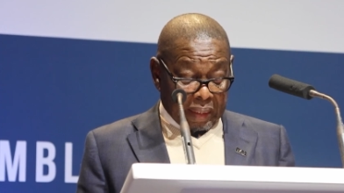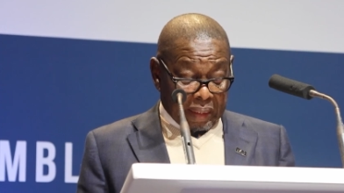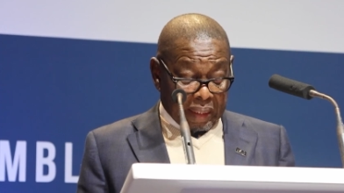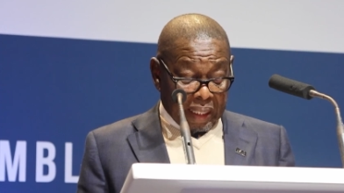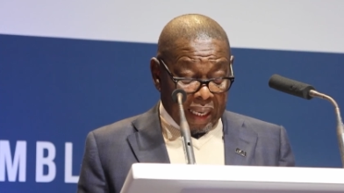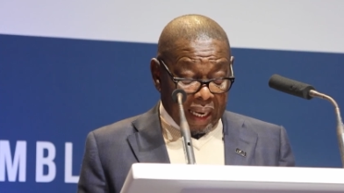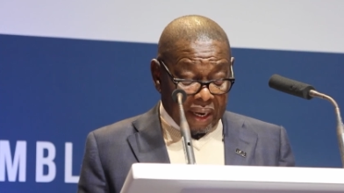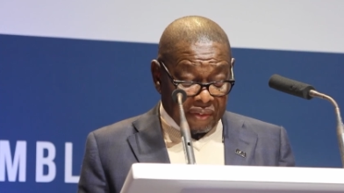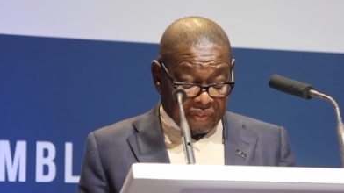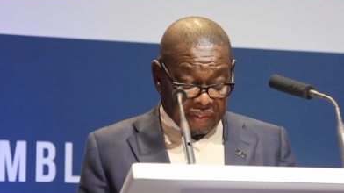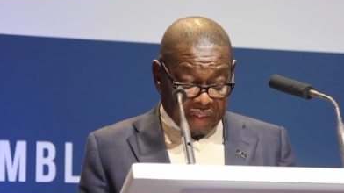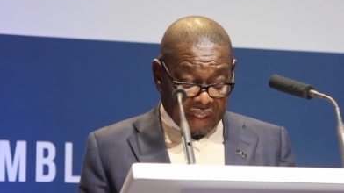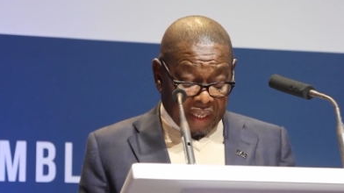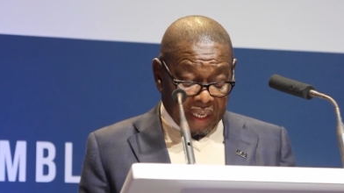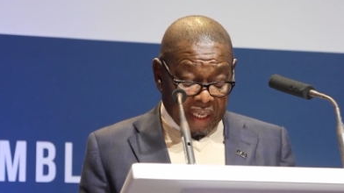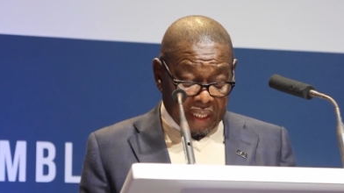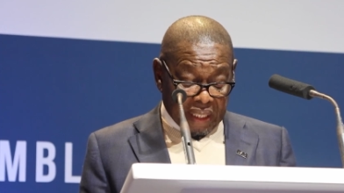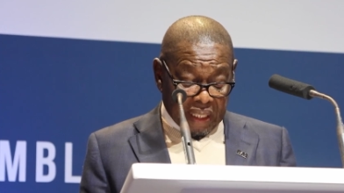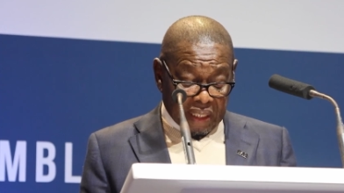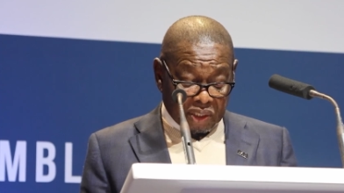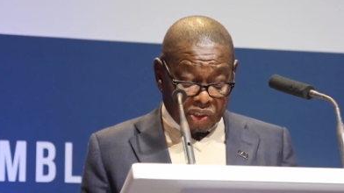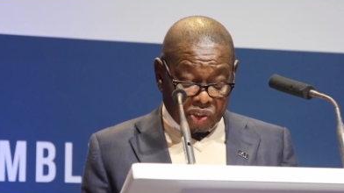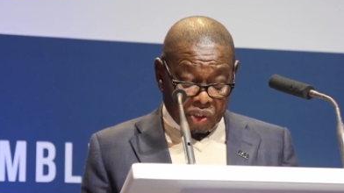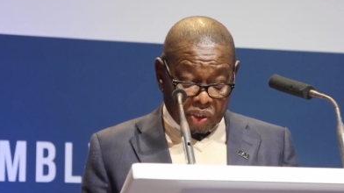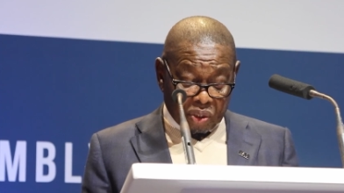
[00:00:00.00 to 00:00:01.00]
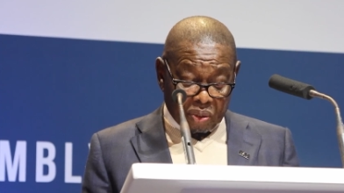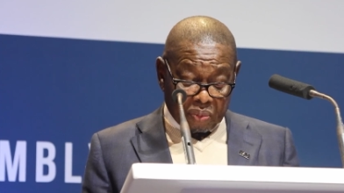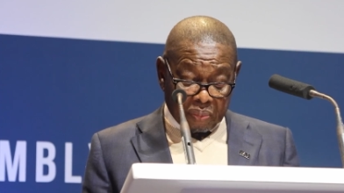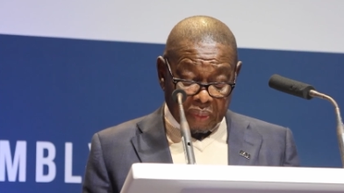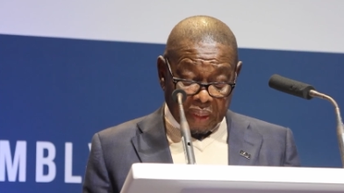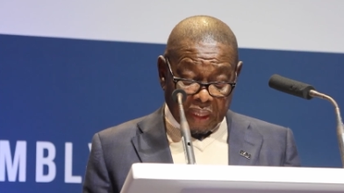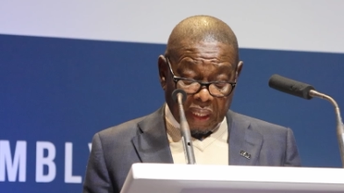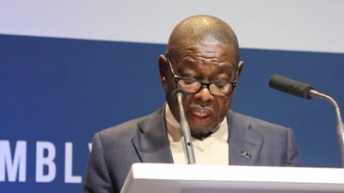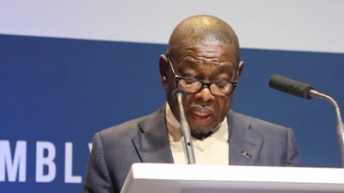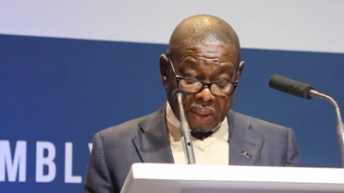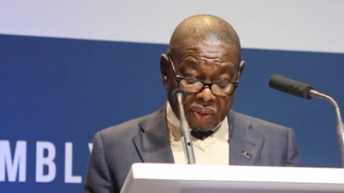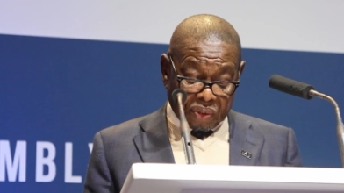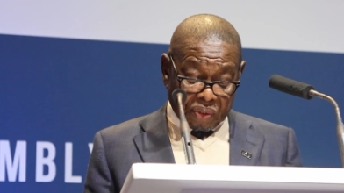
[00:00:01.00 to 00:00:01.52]
The African
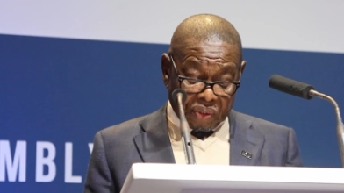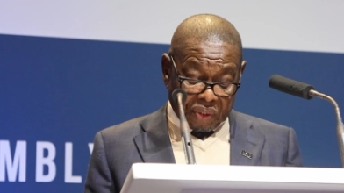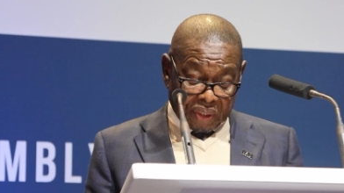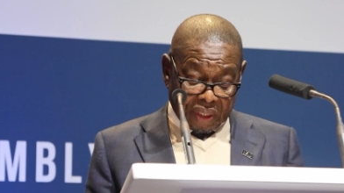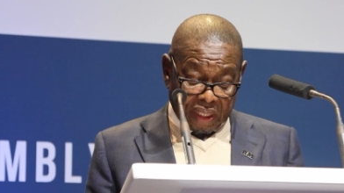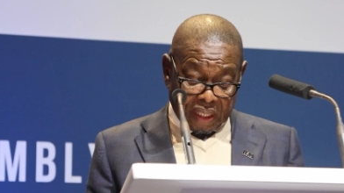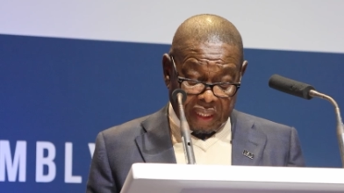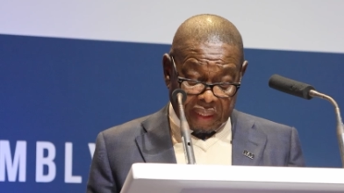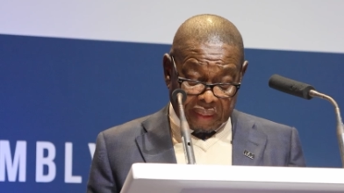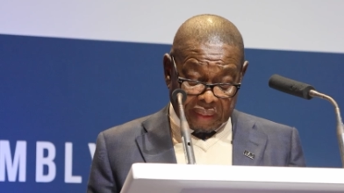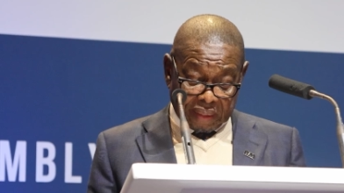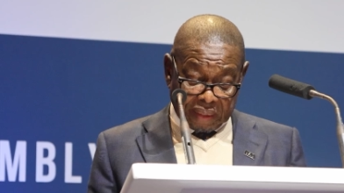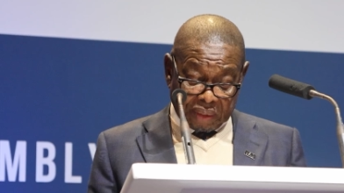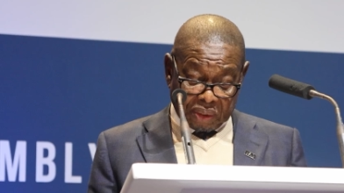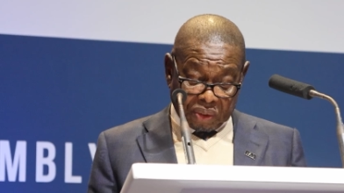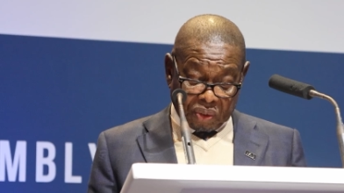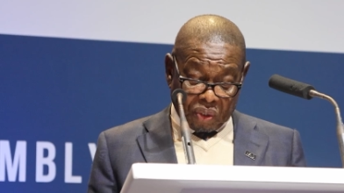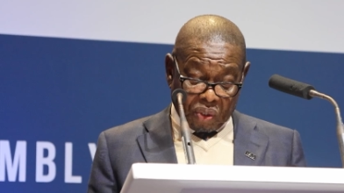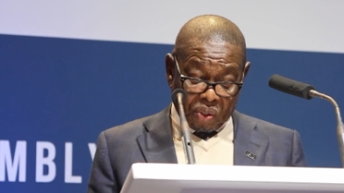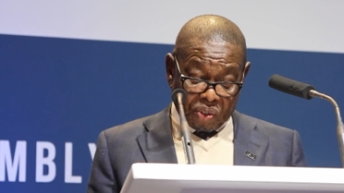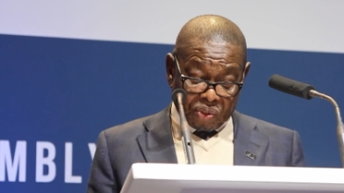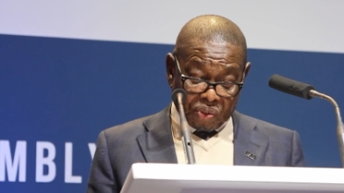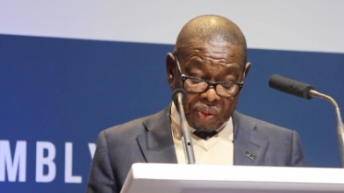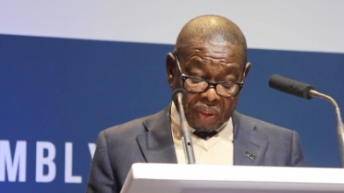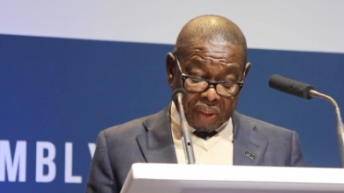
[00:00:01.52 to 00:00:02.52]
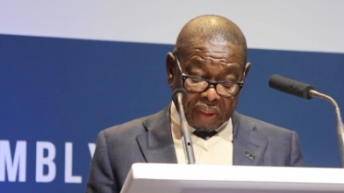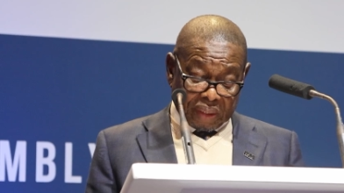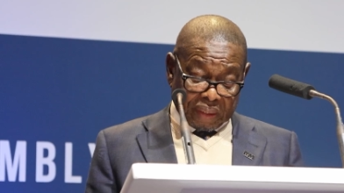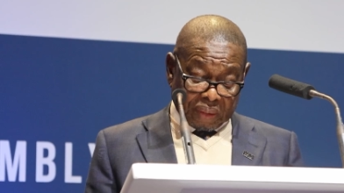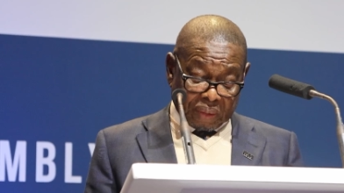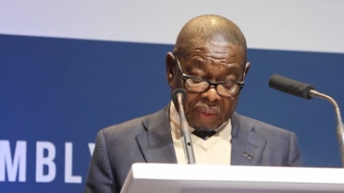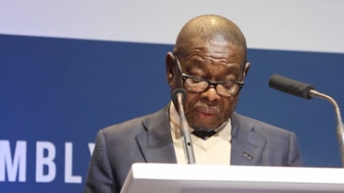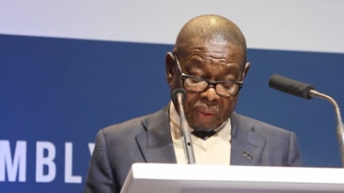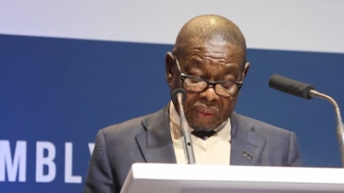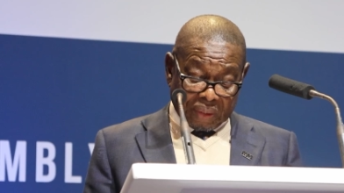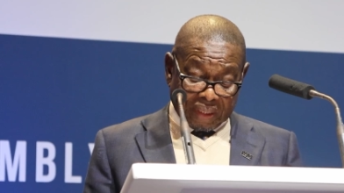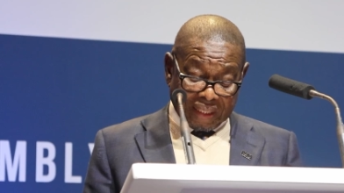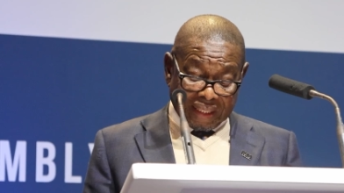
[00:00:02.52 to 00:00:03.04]
Astronomical Society has also
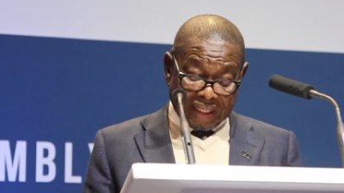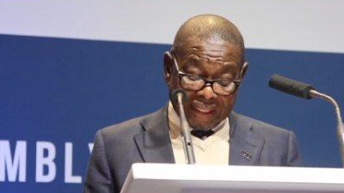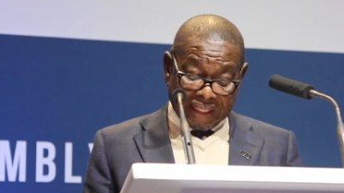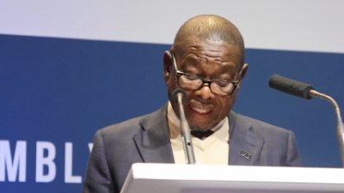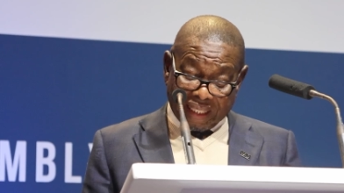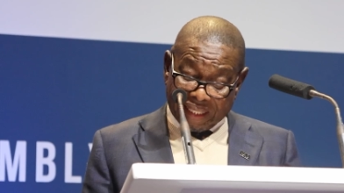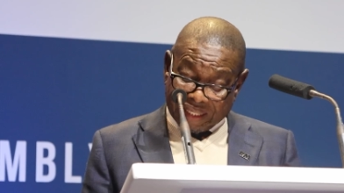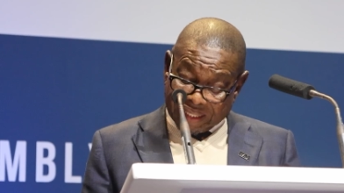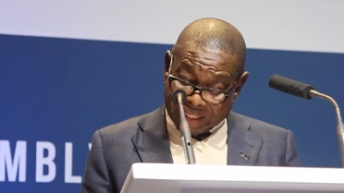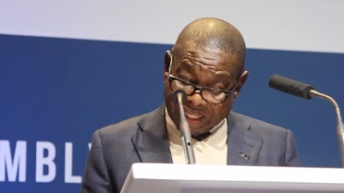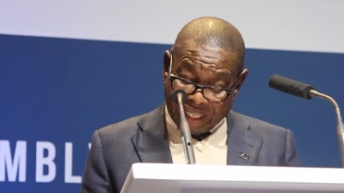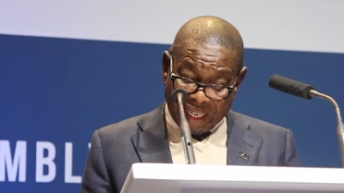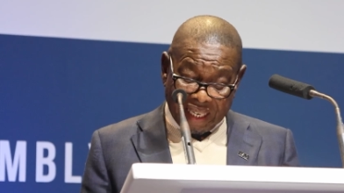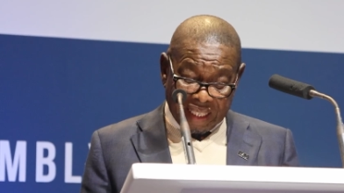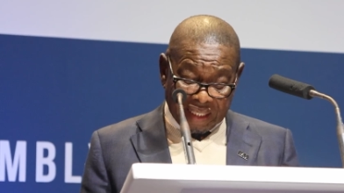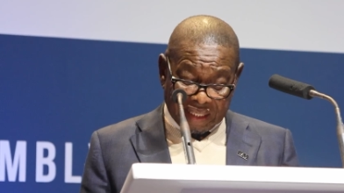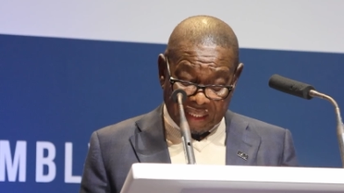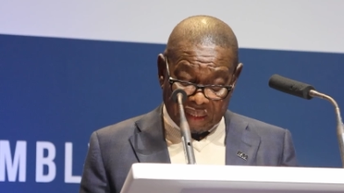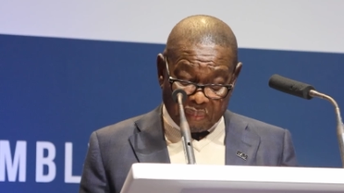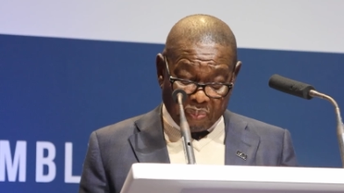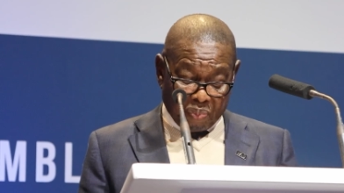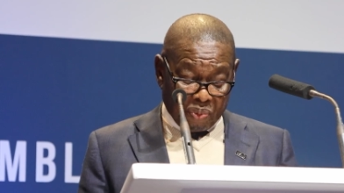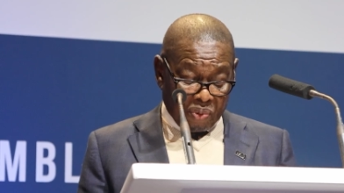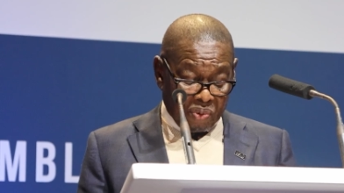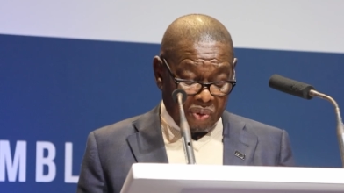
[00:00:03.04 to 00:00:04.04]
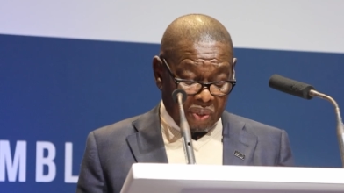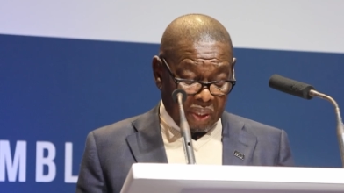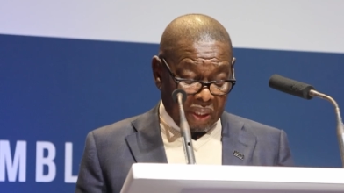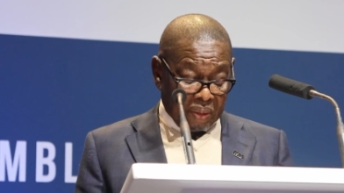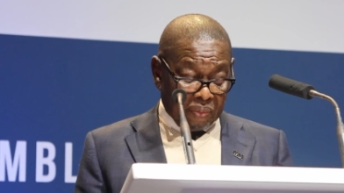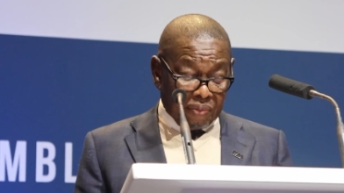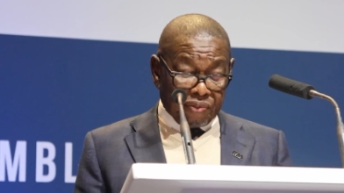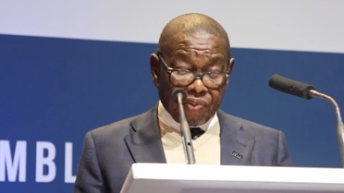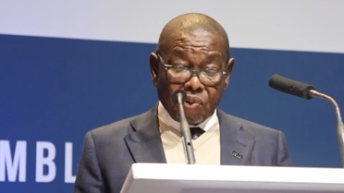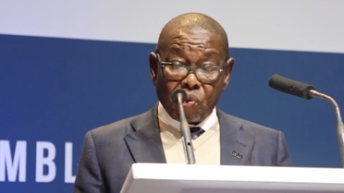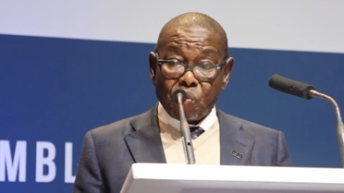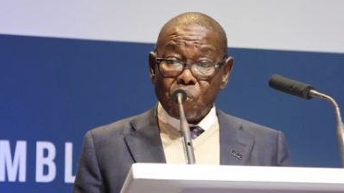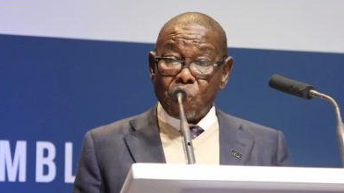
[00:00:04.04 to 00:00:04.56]
got a dedicated
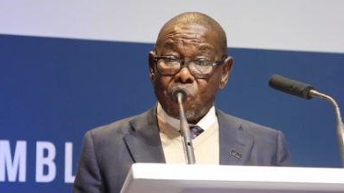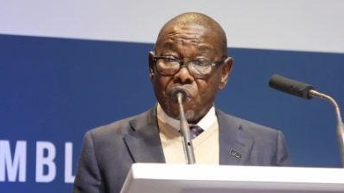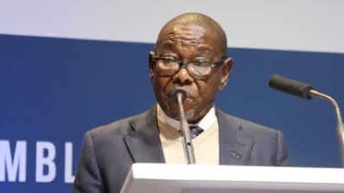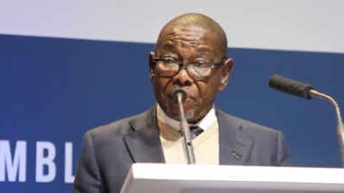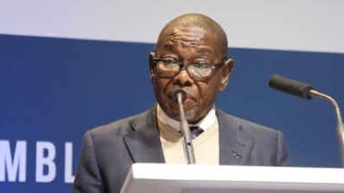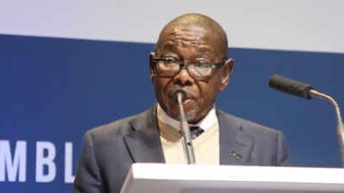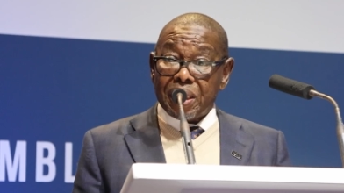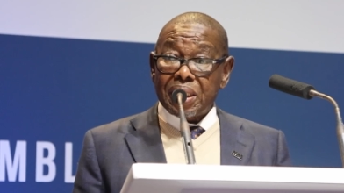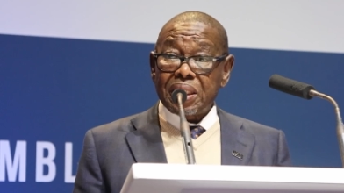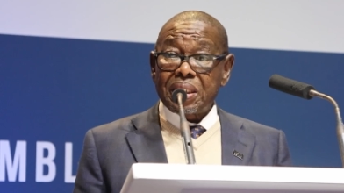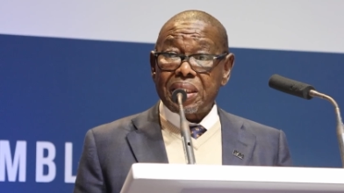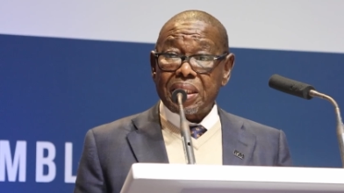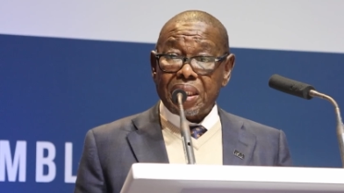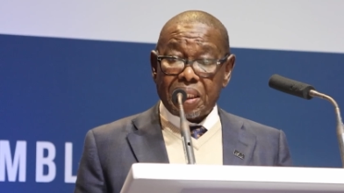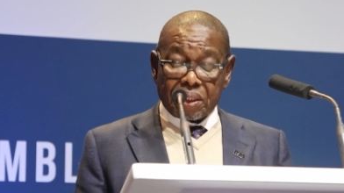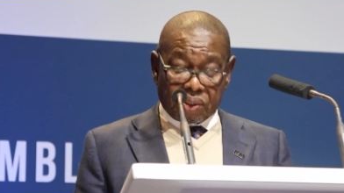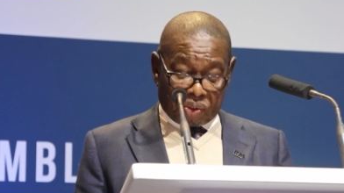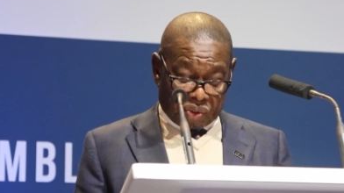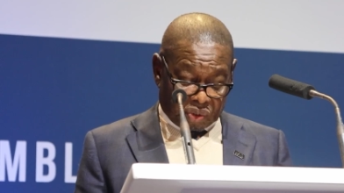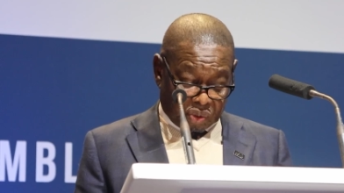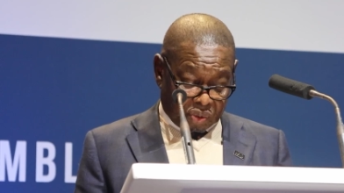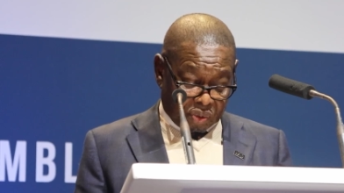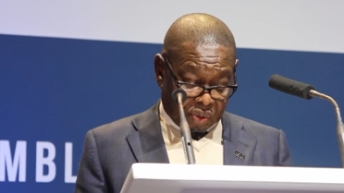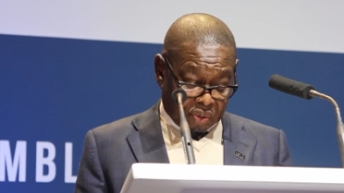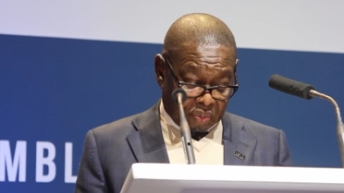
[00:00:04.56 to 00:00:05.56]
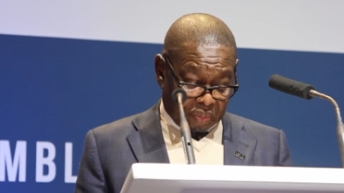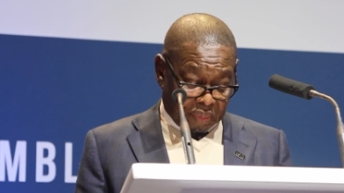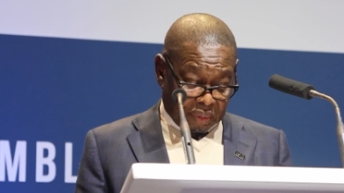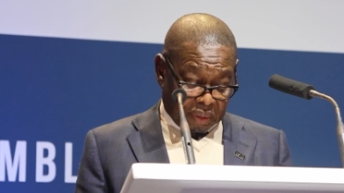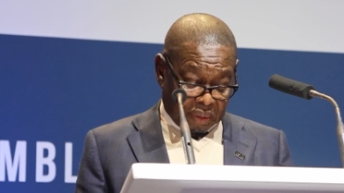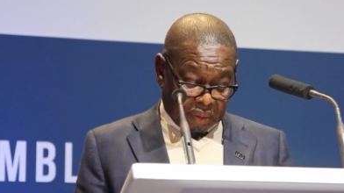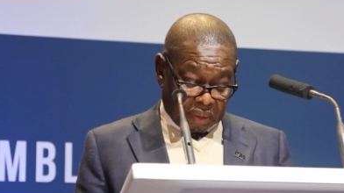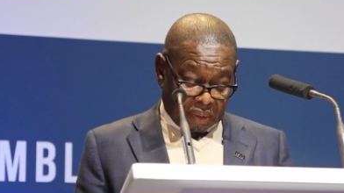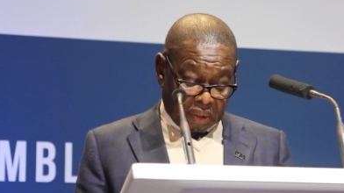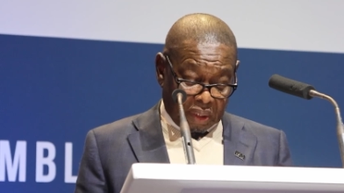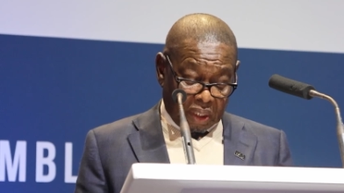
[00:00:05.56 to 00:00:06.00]
program for women in astronomy